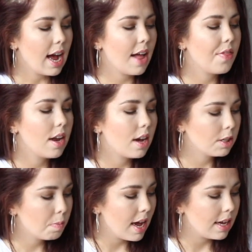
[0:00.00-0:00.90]
And the
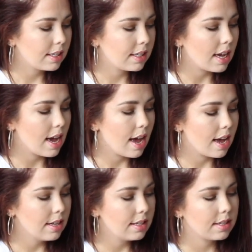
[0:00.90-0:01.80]
last pair
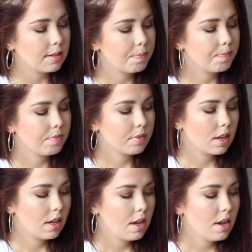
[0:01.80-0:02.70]
says,
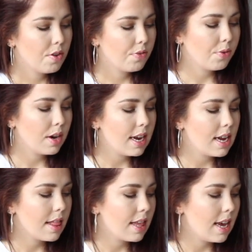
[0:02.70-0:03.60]

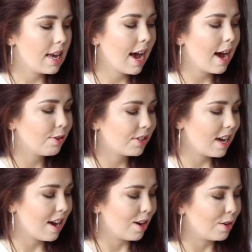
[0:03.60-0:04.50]
Free the
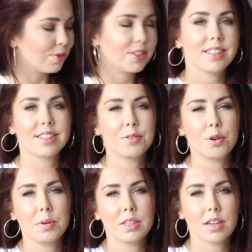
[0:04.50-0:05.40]
house elves. It's
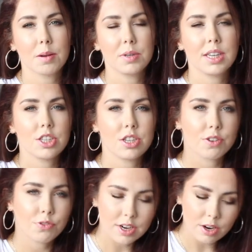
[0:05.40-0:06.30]
almost like a petition
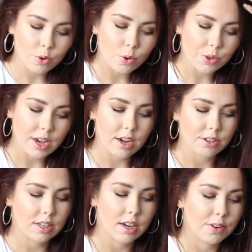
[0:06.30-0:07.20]
to free all the
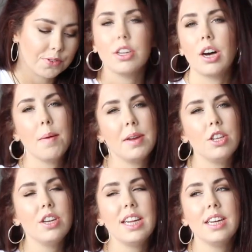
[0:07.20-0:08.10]
house elves. I
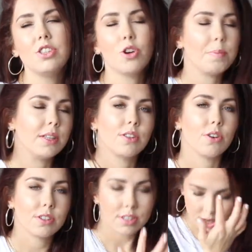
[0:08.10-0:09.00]
mean, you need Dobby
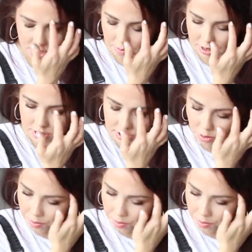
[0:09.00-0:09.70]
socks, don't you? Because